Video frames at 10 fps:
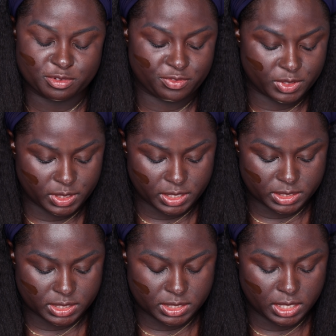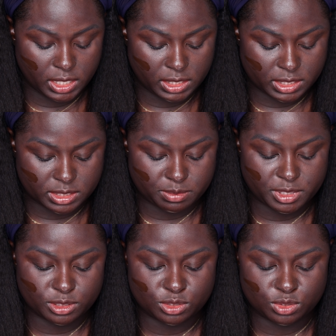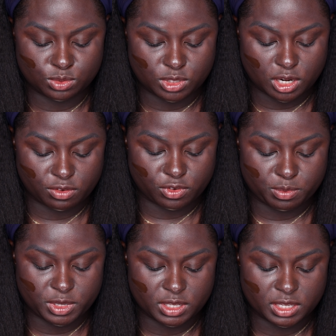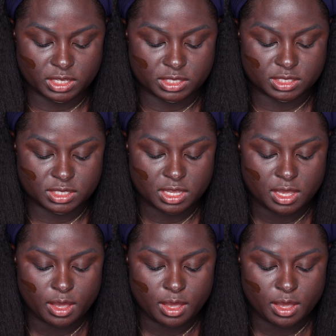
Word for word: affiliate. Saying that something is too dark for me is